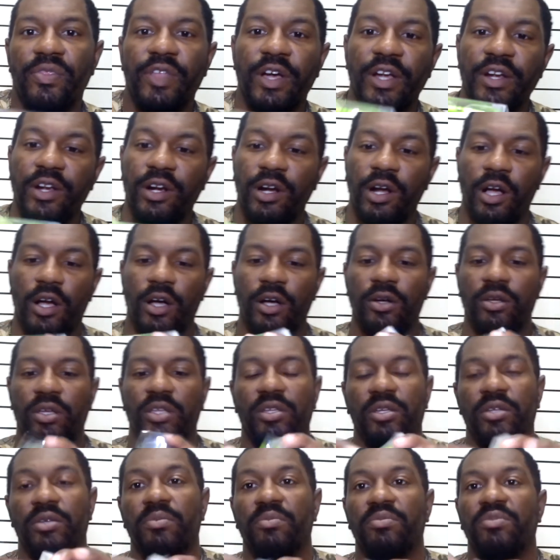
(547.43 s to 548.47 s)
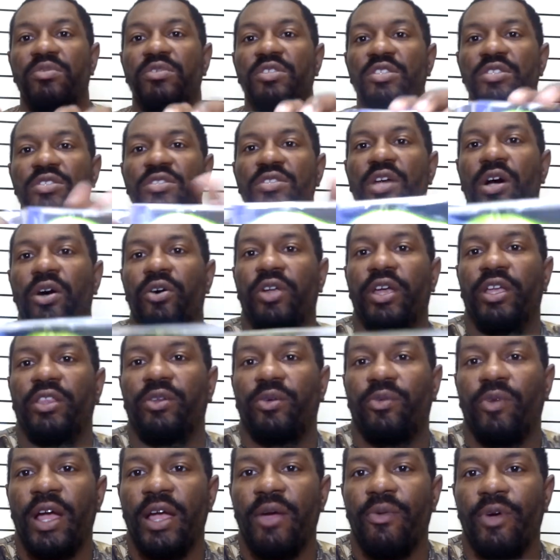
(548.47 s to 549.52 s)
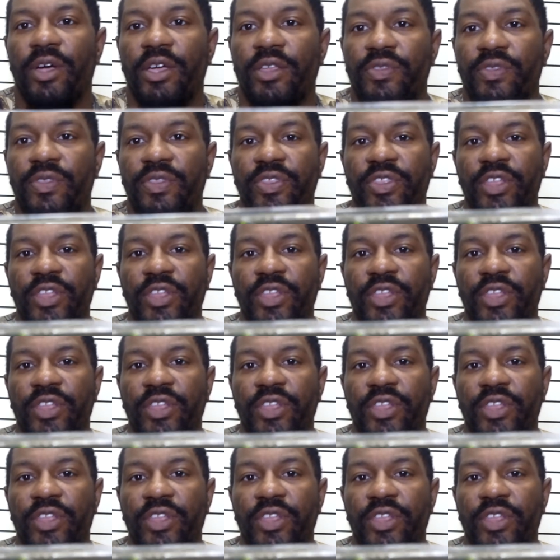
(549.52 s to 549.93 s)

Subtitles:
Thunderhawk. Hold that the right way.